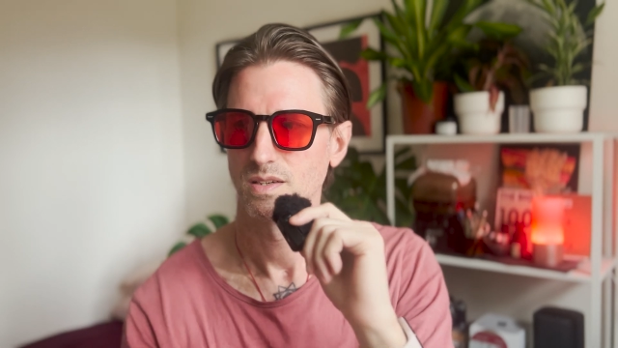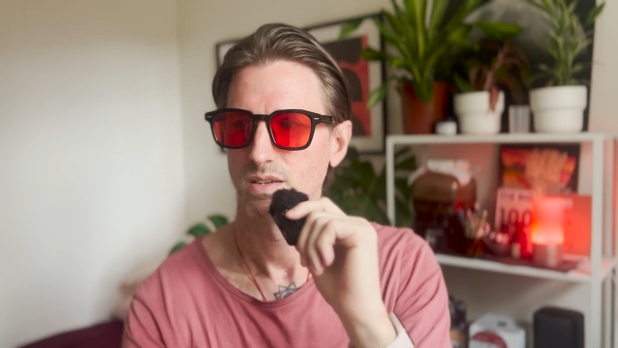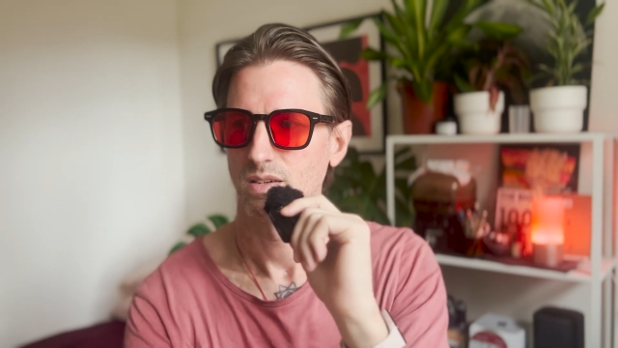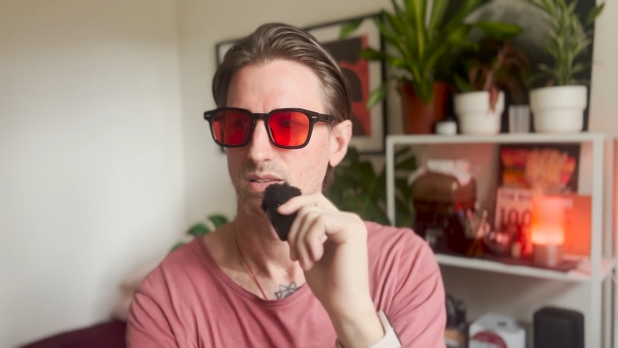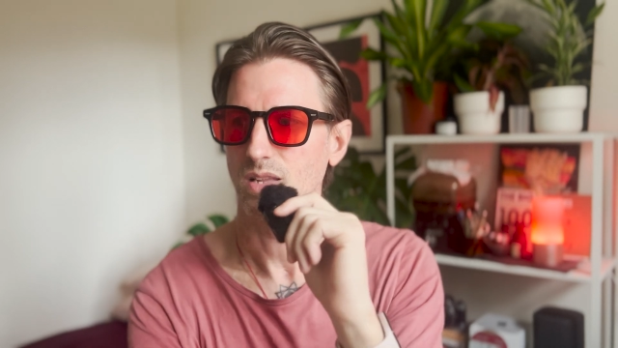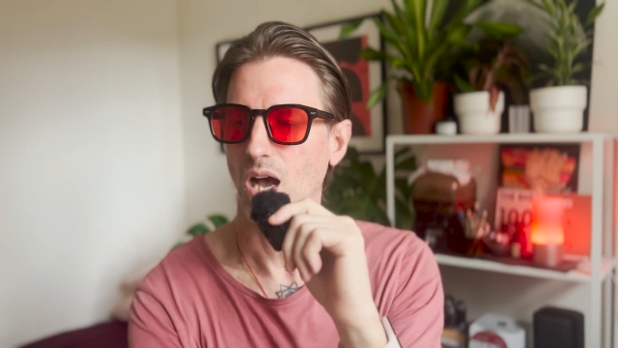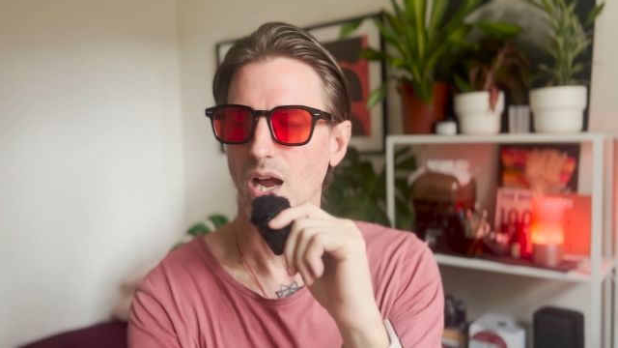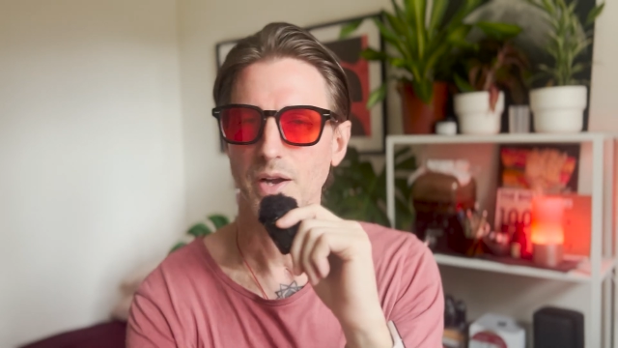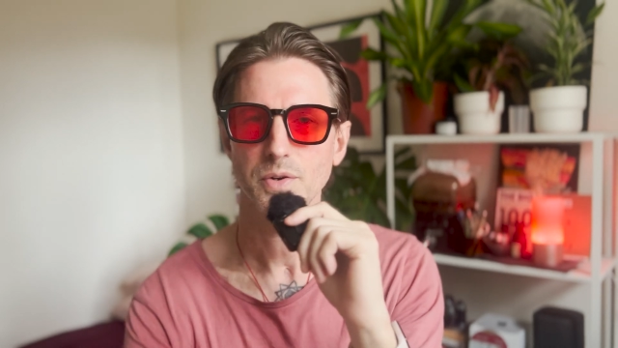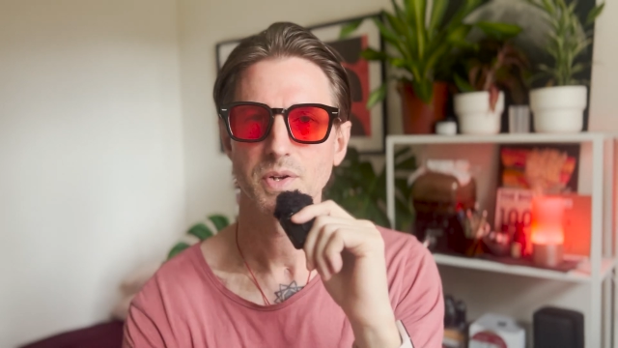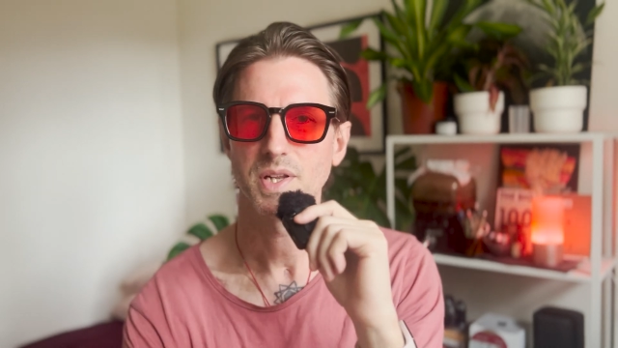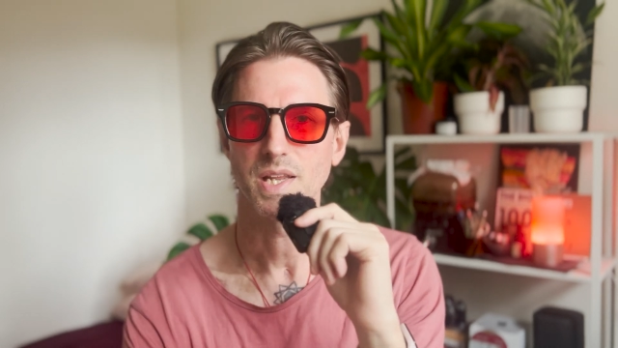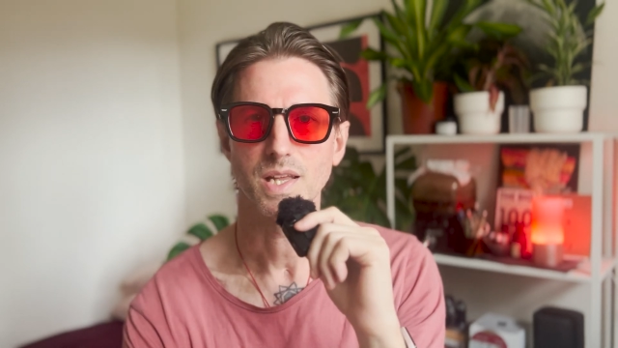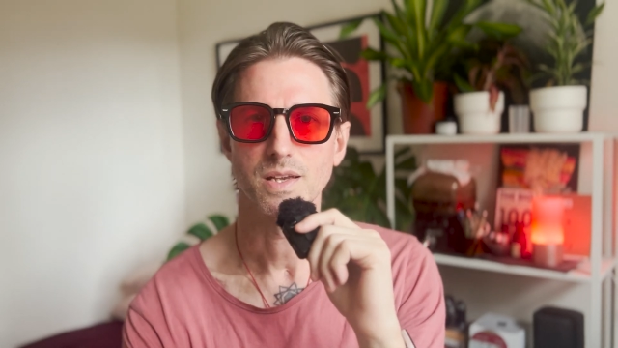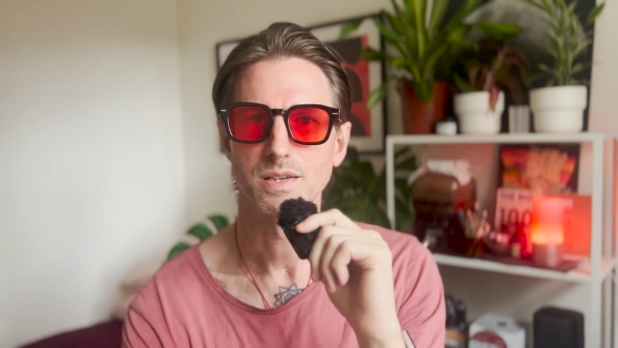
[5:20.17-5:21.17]
the
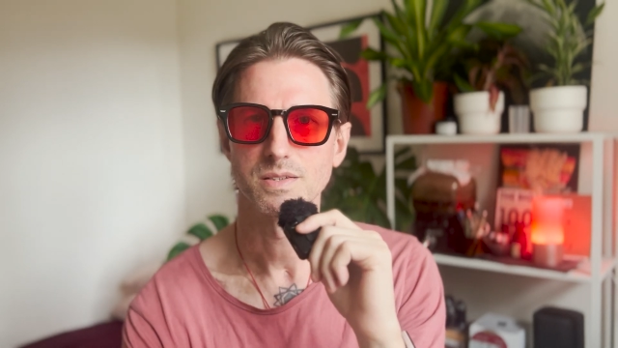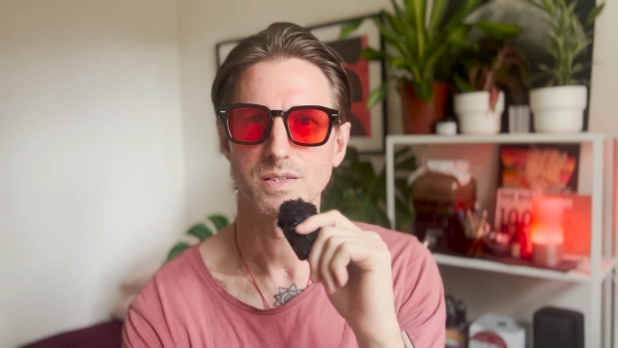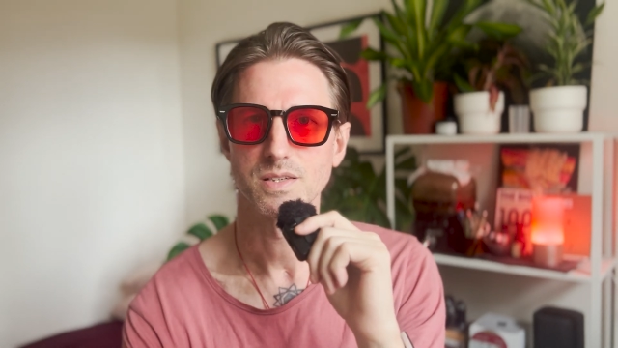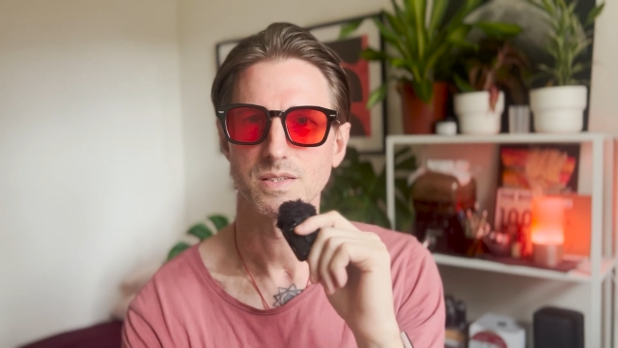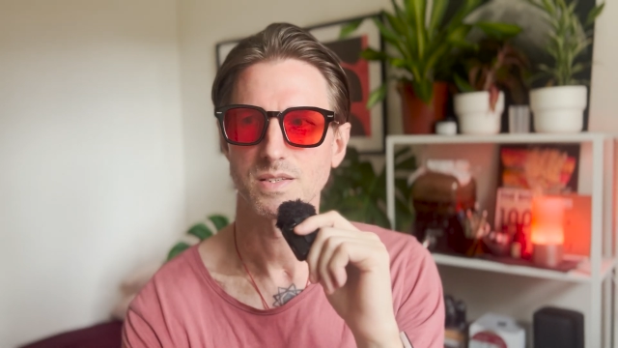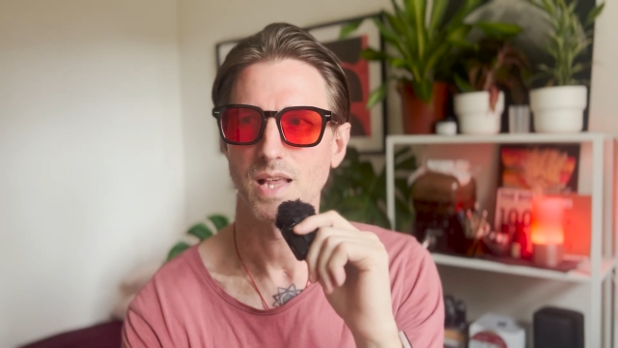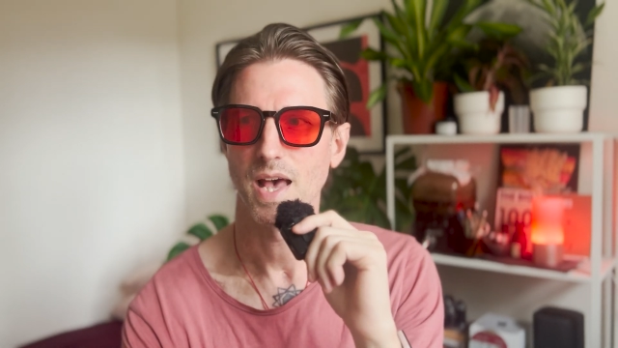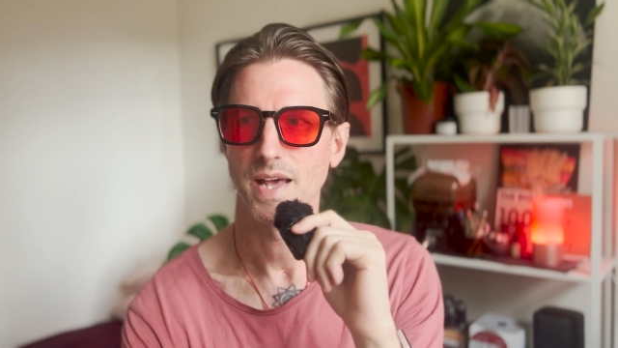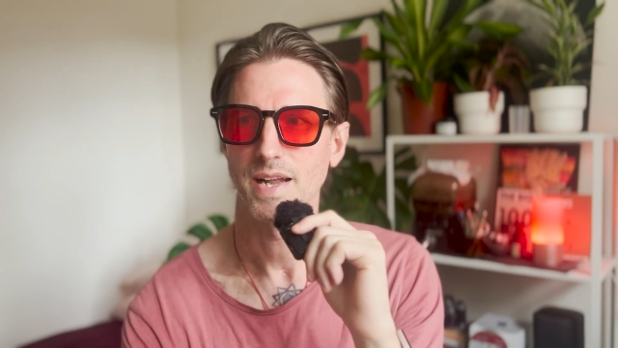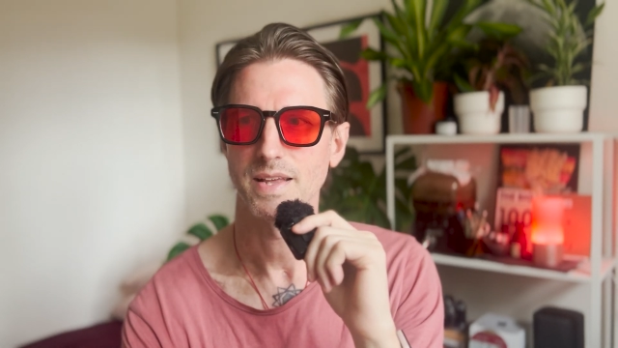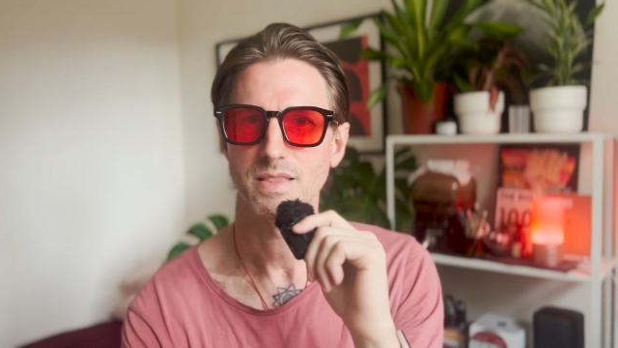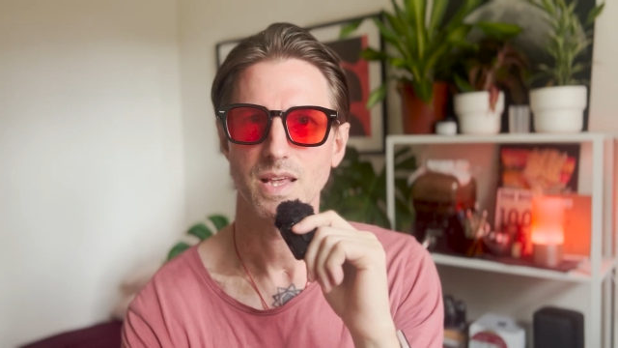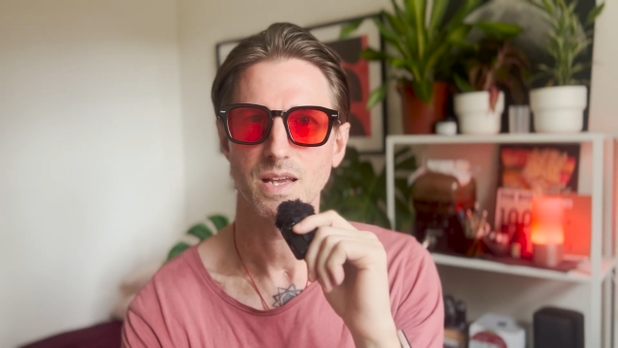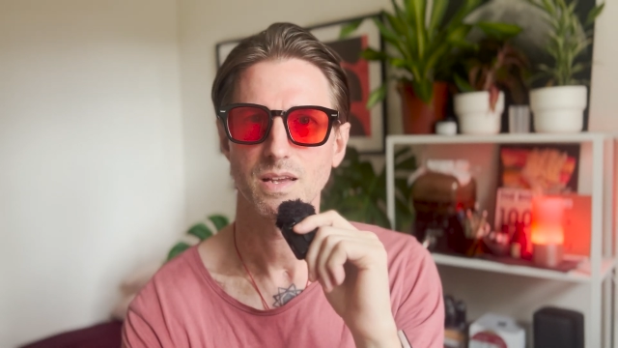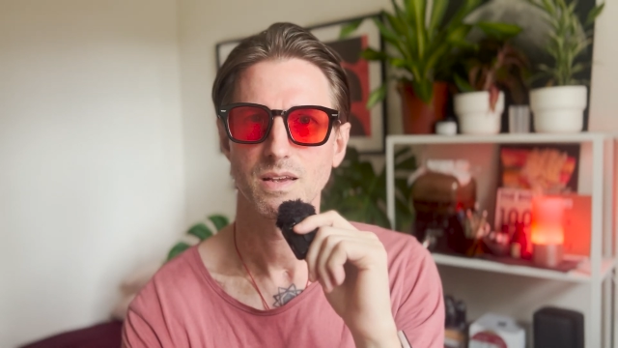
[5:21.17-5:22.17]
irony is that I
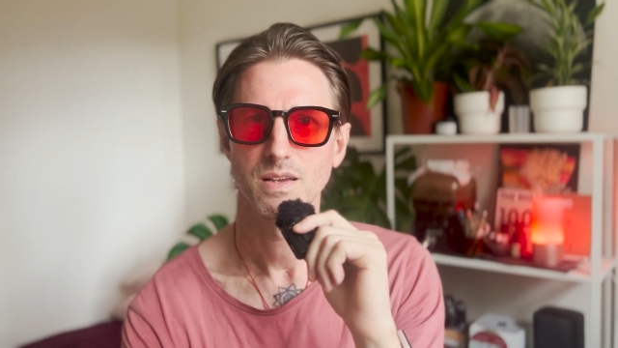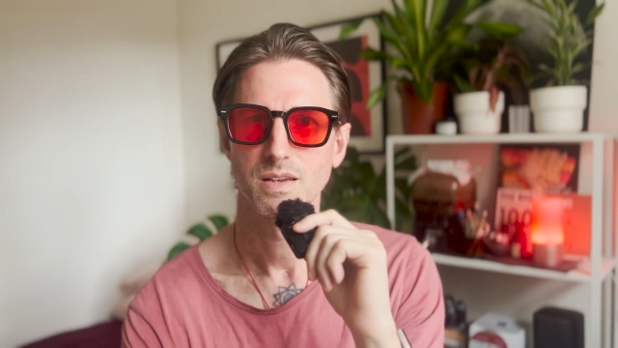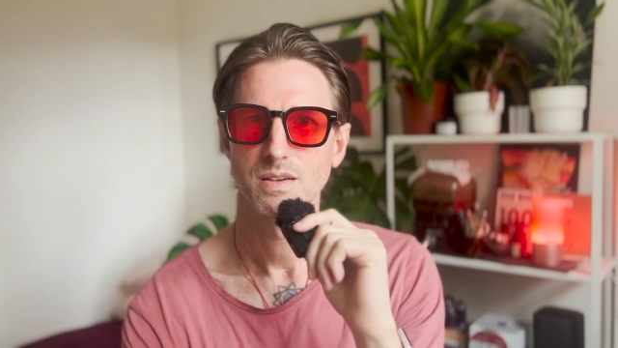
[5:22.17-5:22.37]
think